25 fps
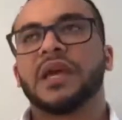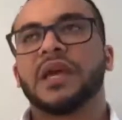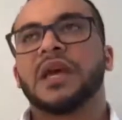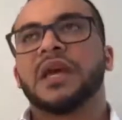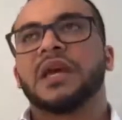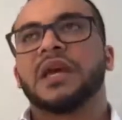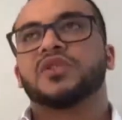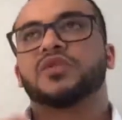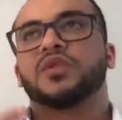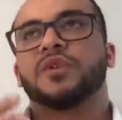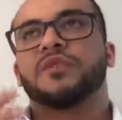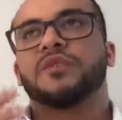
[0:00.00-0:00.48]

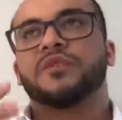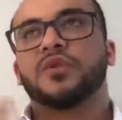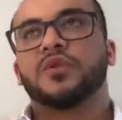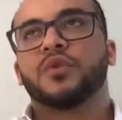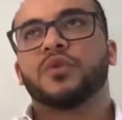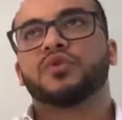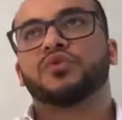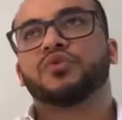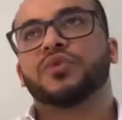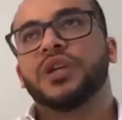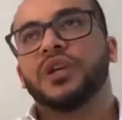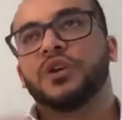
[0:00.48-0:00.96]
So if you go
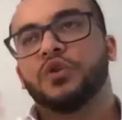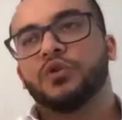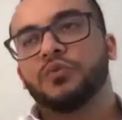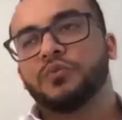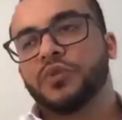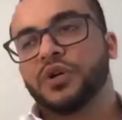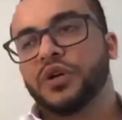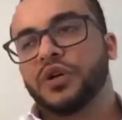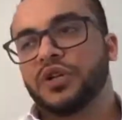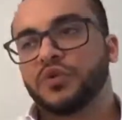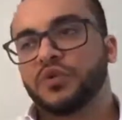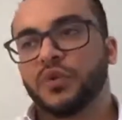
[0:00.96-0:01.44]
to
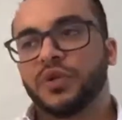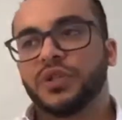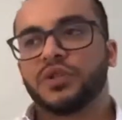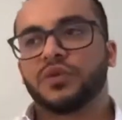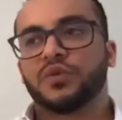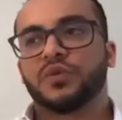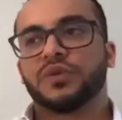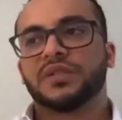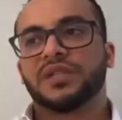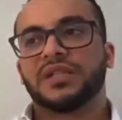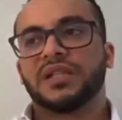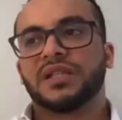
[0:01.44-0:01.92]
e-commerce, which
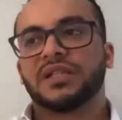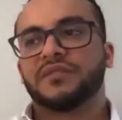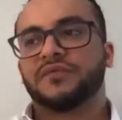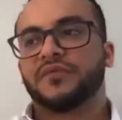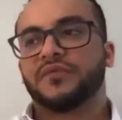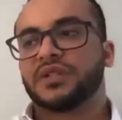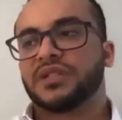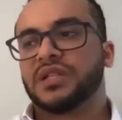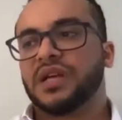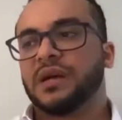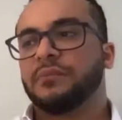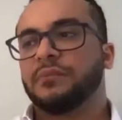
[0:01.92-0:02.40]
consists, for
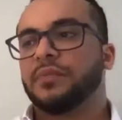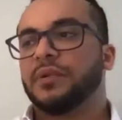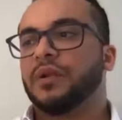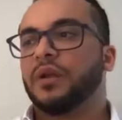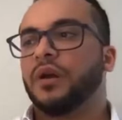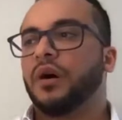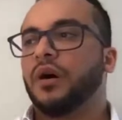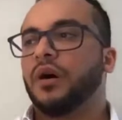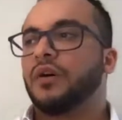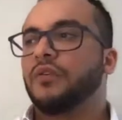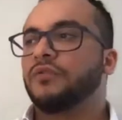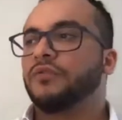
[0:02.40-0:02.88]
example,
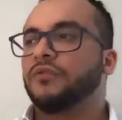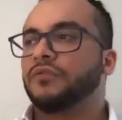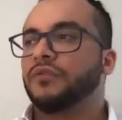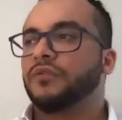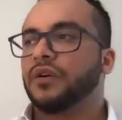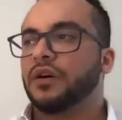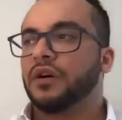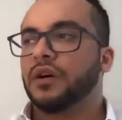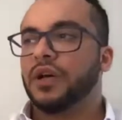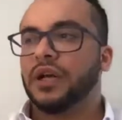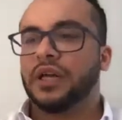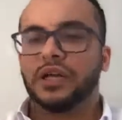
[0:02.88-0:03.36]

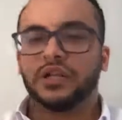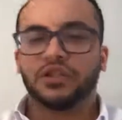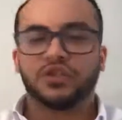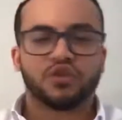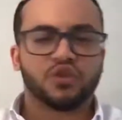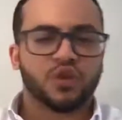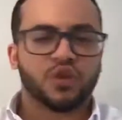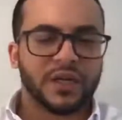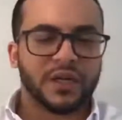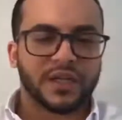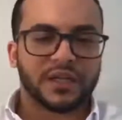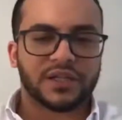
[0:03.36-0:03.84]
of
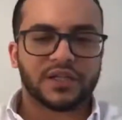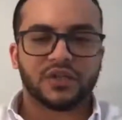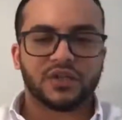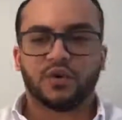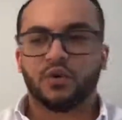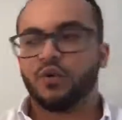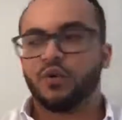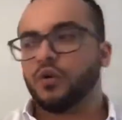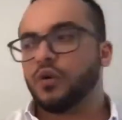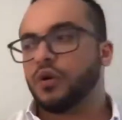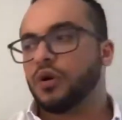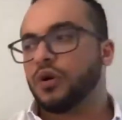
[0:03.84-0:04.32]
electronics
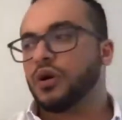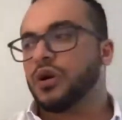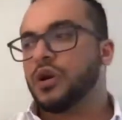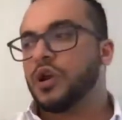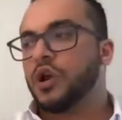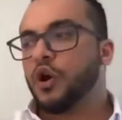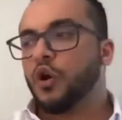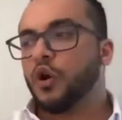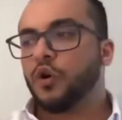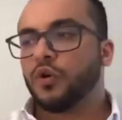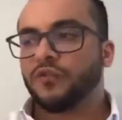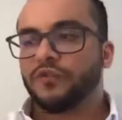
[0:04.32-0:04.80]
or
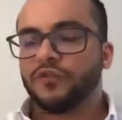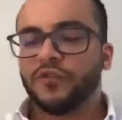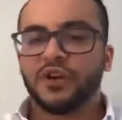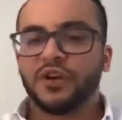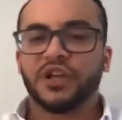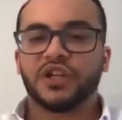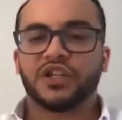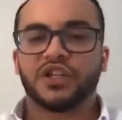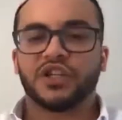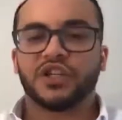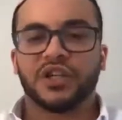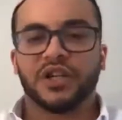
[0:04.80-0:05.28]

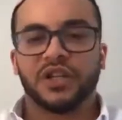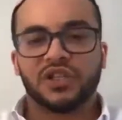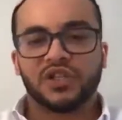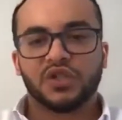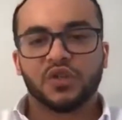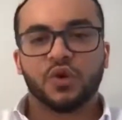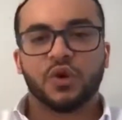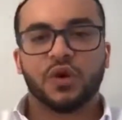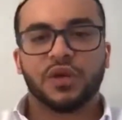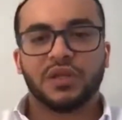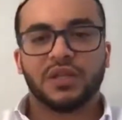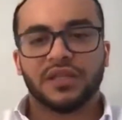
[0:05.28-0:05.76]
furniture and
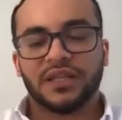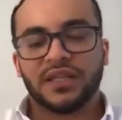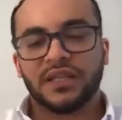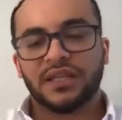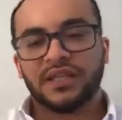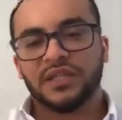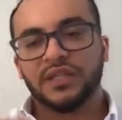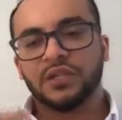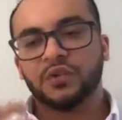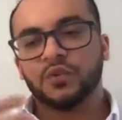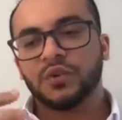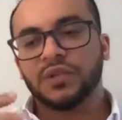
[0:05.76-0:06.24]
so on,
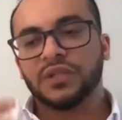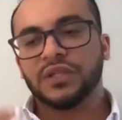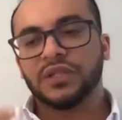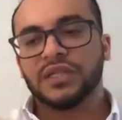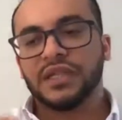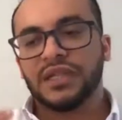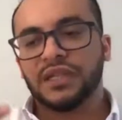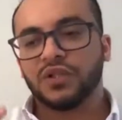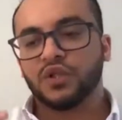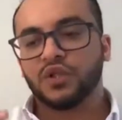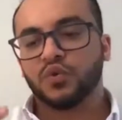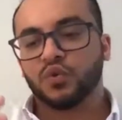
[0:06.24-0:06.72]
then you will
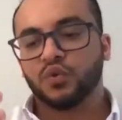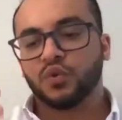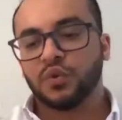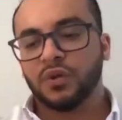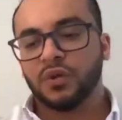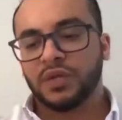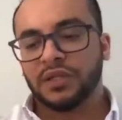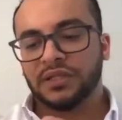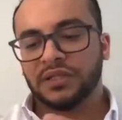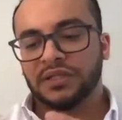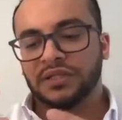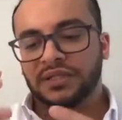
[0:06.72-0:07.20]
need
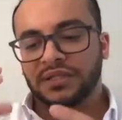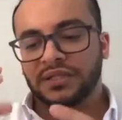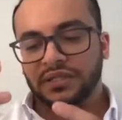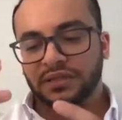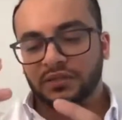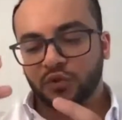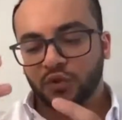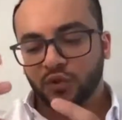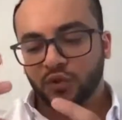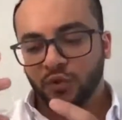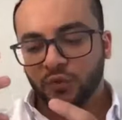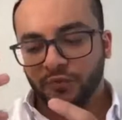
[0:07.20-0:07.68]

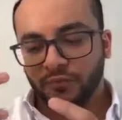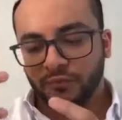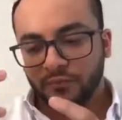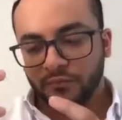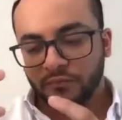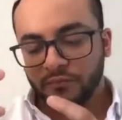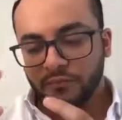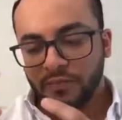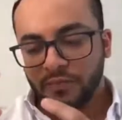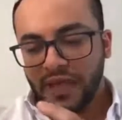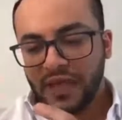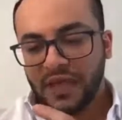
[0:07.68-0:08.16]
to
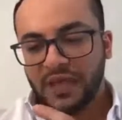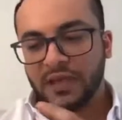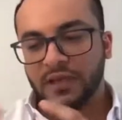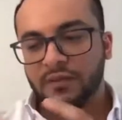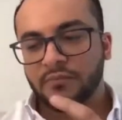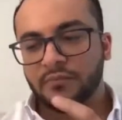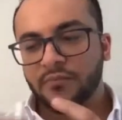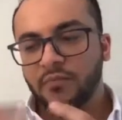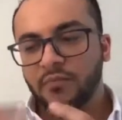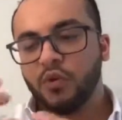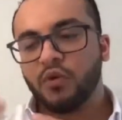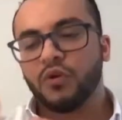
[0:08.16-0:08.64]
make
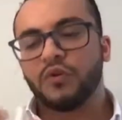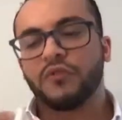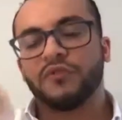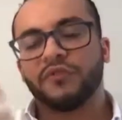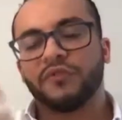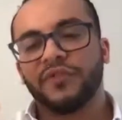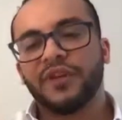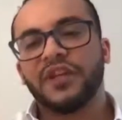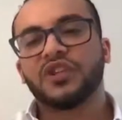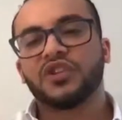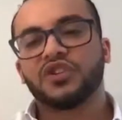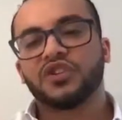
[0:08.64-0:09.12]
more
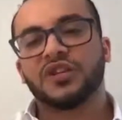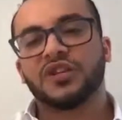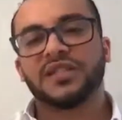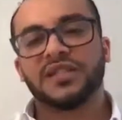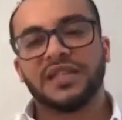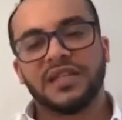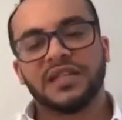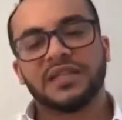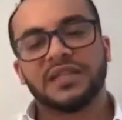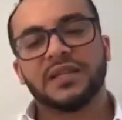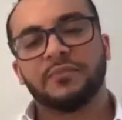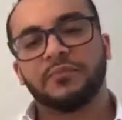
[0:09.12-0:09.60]
features
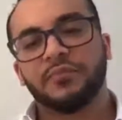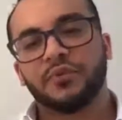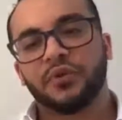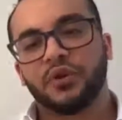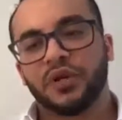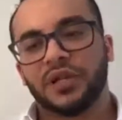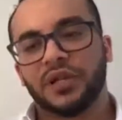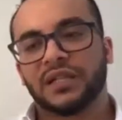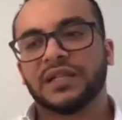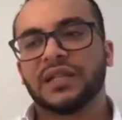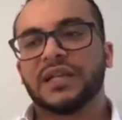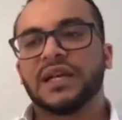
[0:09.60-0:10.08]
in the
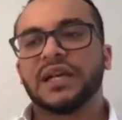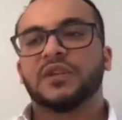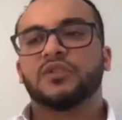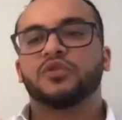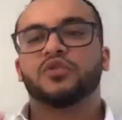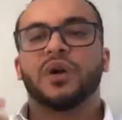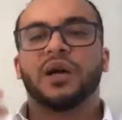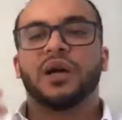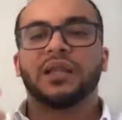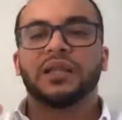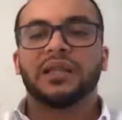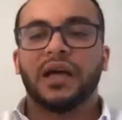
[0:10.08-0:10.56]
product
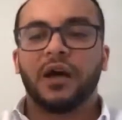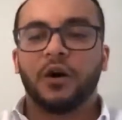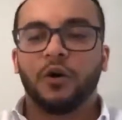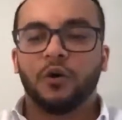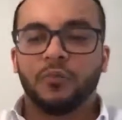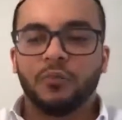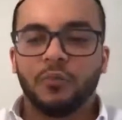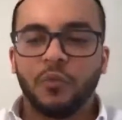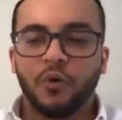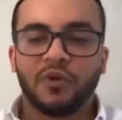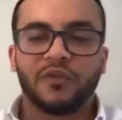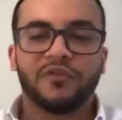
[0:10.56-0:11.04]
to allow
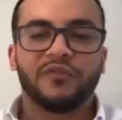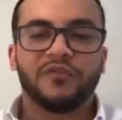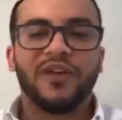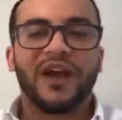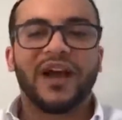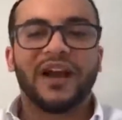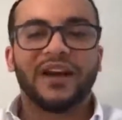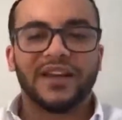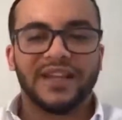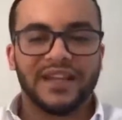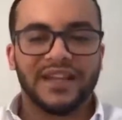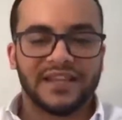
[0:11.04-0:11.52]
more
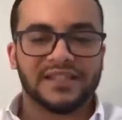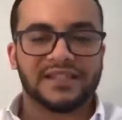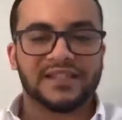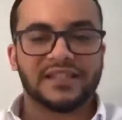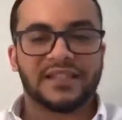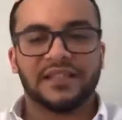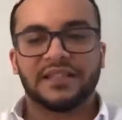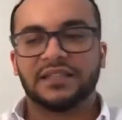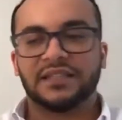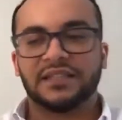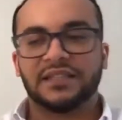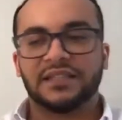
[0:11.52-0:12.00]
variance
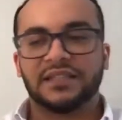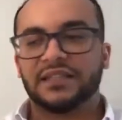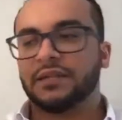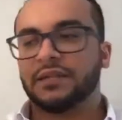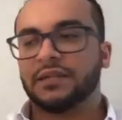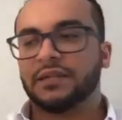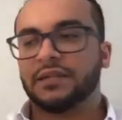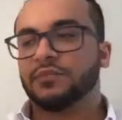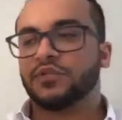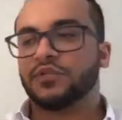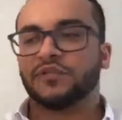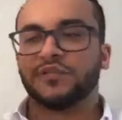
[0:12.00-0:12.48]
in
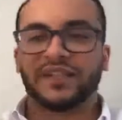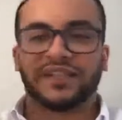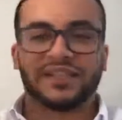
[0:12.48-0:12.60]
terms of the